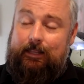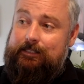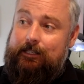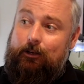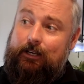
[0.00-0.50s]

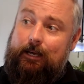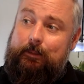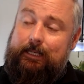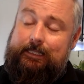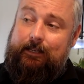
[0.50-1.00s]
There's a lot of
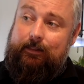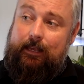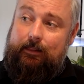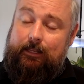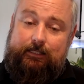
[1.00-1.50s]
companies out
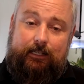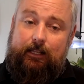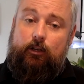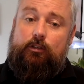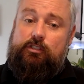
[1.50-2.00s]
there that say
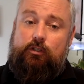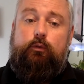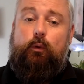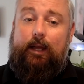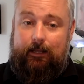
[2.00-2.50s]
they're not
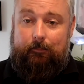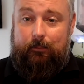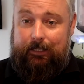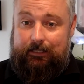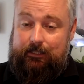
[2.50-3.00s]
software
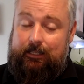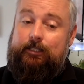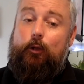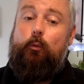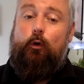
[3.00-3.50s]
companies, so they
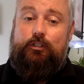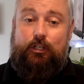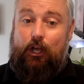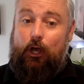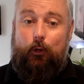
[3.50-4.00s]
don't want
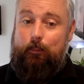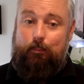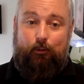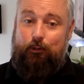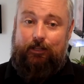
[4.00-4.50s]
to
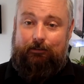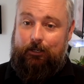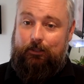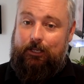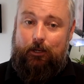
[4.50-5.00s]
homebrew their
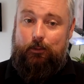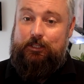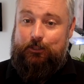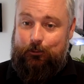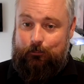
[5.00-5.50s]
own code
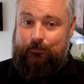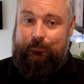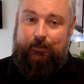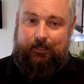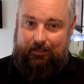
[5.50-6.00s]
at all.
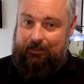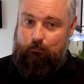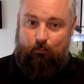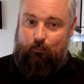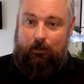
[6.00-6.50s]
And
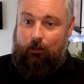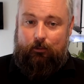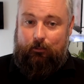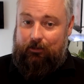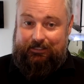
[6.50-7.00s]

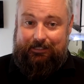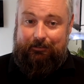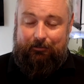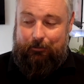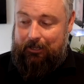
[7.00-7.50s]
likewise, there
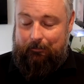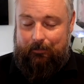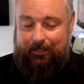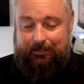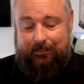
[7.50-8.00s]
are other
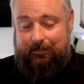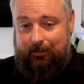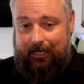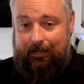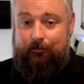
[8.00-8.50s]
companies that
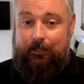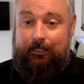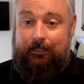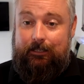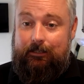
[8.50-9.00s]
don't have
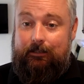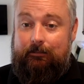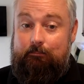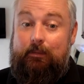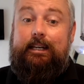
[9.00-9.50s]
the
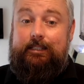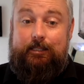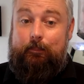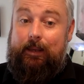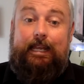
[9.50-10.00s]
money
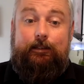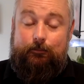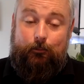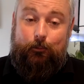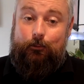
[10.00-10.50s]
to pay
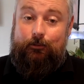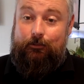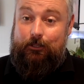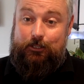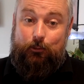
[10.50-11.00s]
for
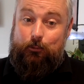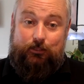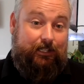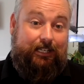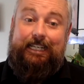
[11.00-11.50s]
the tool,
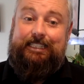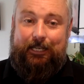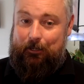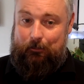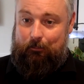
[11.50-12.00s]
so they need to
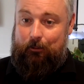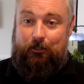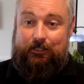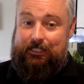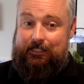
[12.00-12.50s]
homebrew
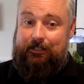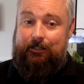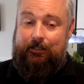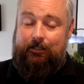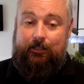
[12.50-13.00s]
because it's
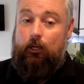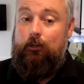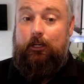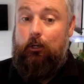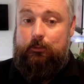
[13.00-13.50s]
the
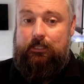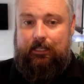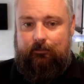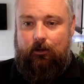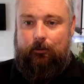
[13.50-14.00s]
only option
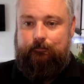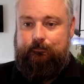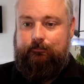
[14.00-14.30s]
they've got.